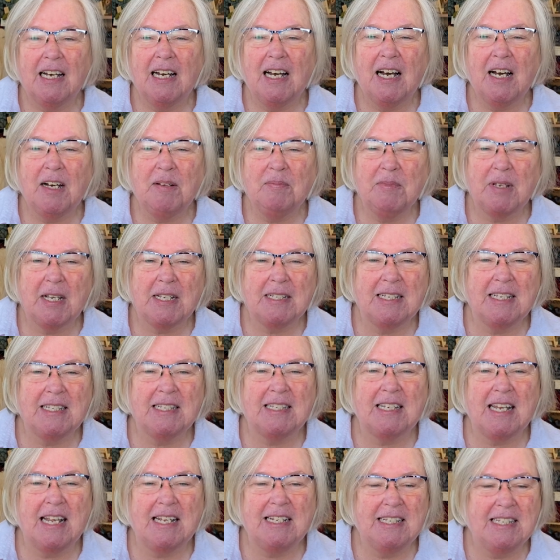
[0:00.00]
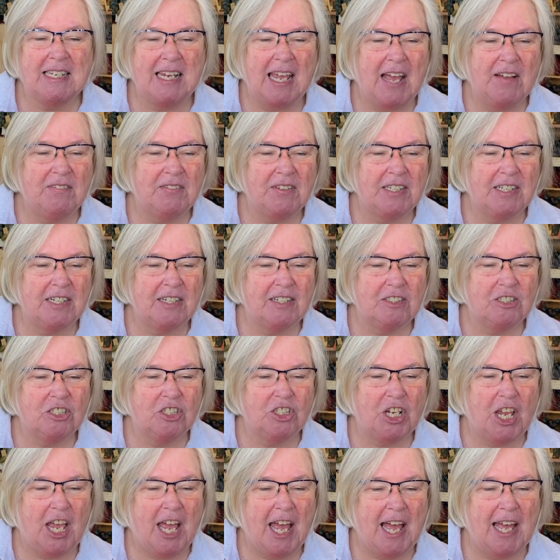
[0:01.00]
Because it's nice to have a little
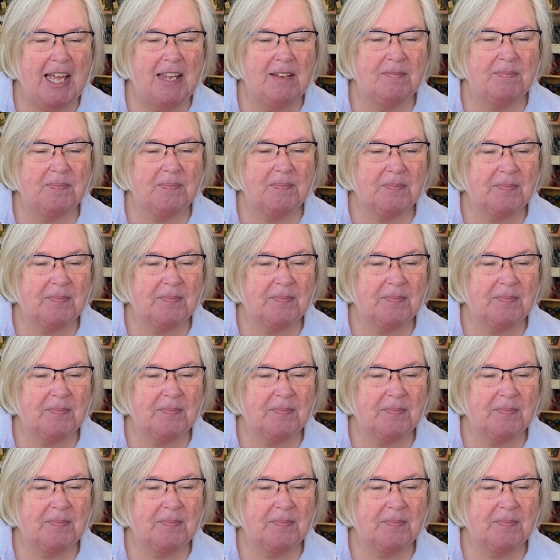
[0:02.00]
chat.